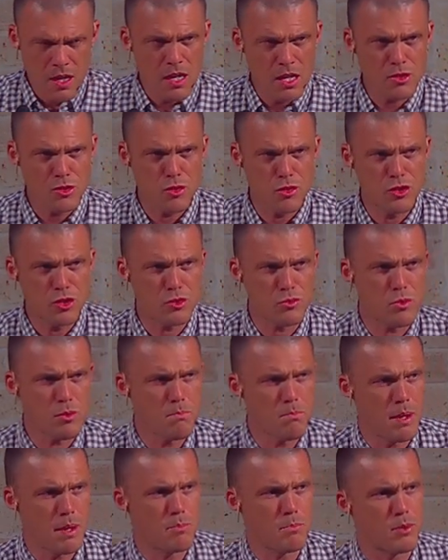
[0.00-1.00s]
And so just
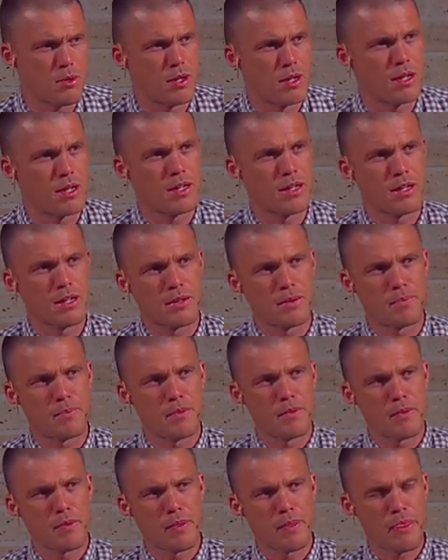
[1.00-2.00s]
remembering
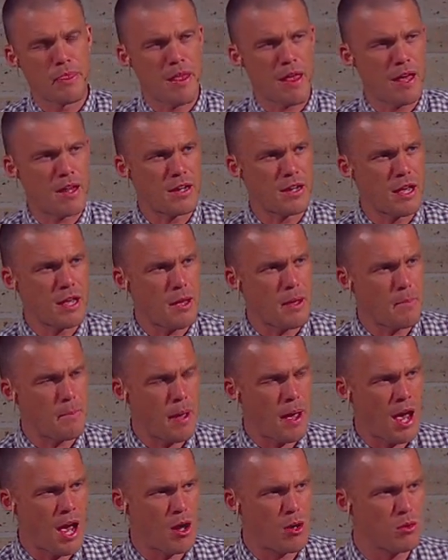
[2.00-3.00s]
that
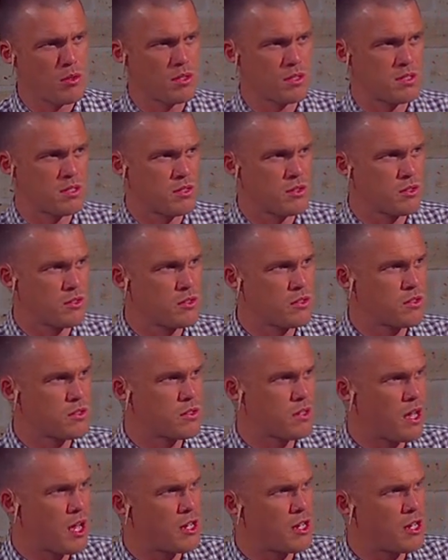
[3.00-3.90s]
powerlessness